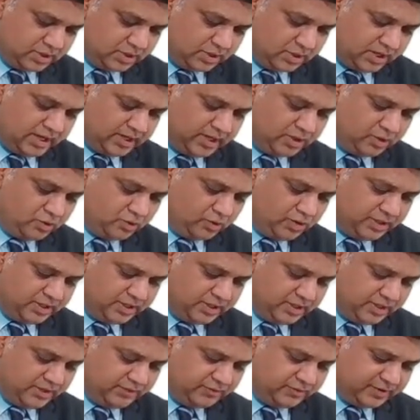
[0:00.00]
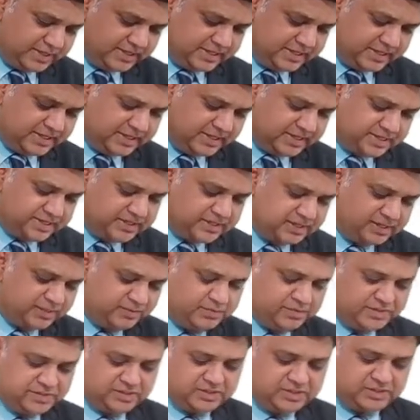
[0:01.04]
into 100 for getting answer in
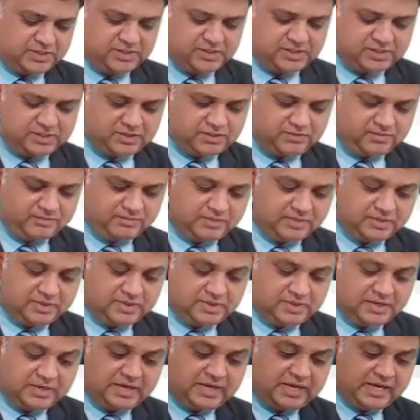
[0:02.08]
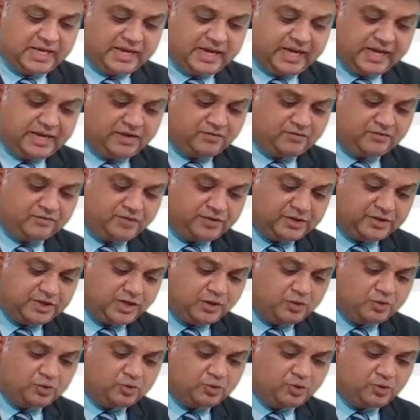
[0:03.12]
percentage term, and
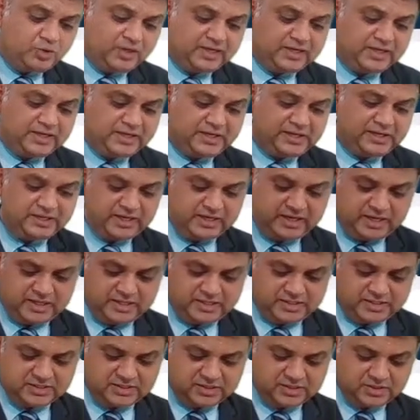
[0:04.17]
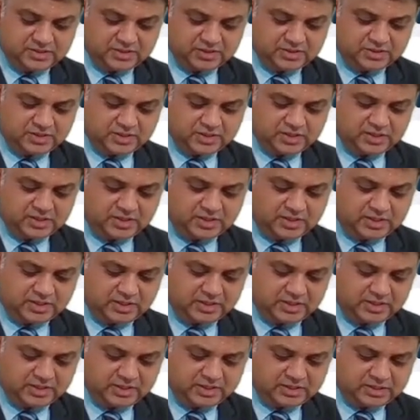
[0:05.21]
without doing anything else the return
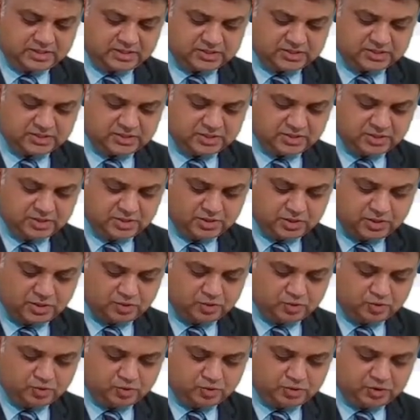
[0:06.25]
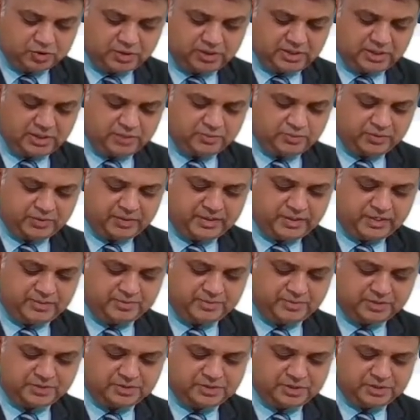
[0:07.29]
increases to
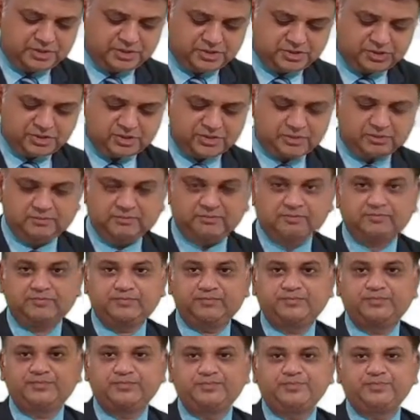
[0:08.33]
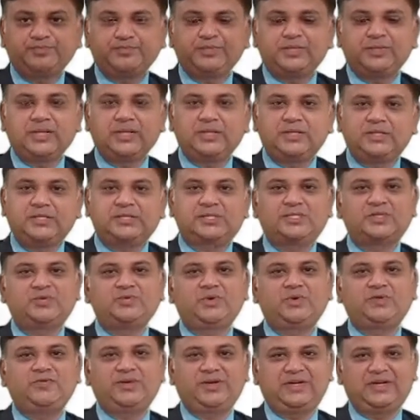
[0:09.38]
13.8%. This is
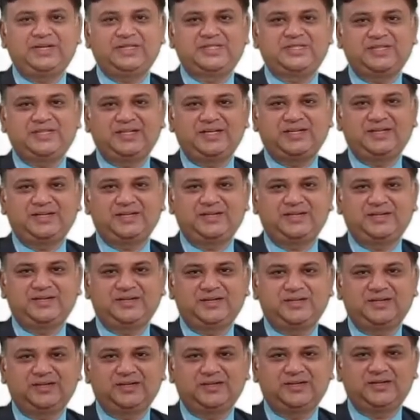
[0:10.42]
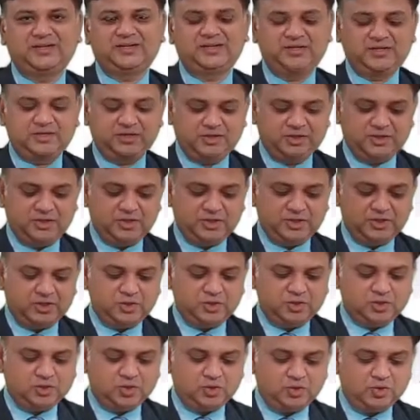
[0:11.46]
what we understand.
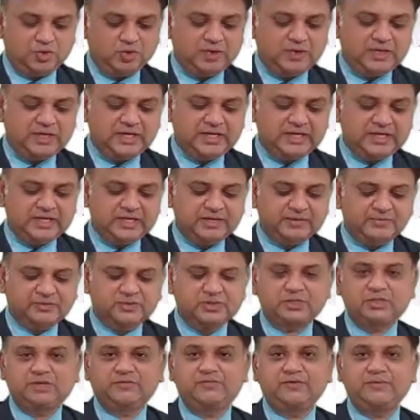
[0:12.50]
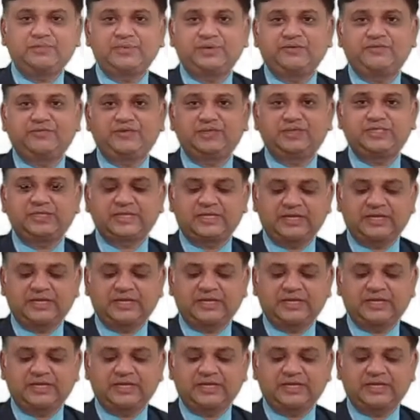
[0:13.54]
So only redemption of the preference share